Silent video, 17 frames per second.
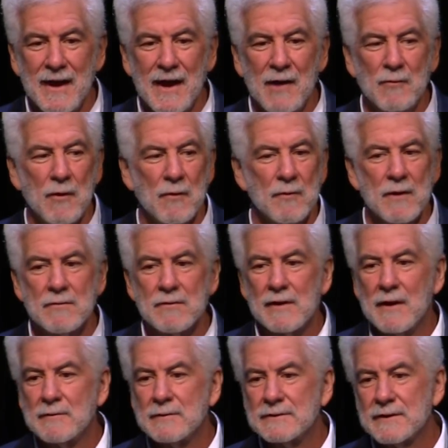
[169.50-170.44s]
And what we
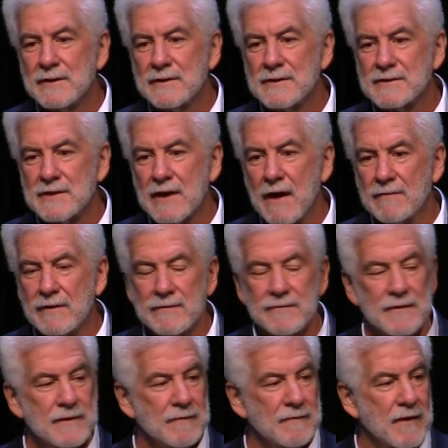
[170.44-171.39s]
were able to discover
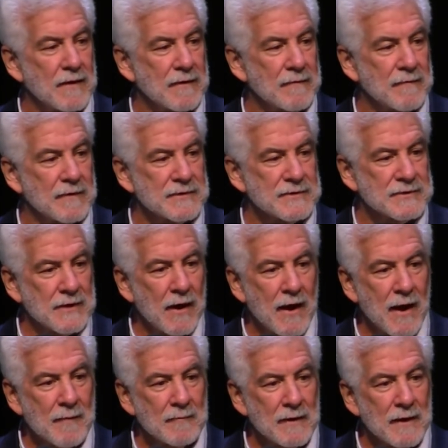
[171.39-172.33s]
for the very first
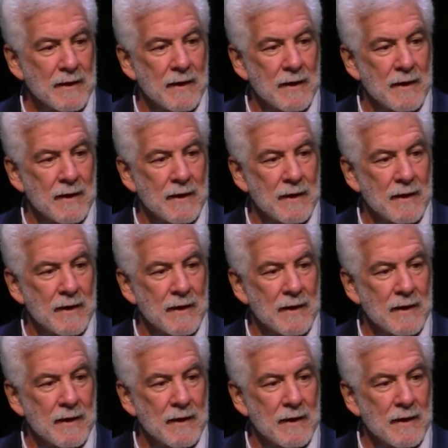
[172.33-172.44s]
time,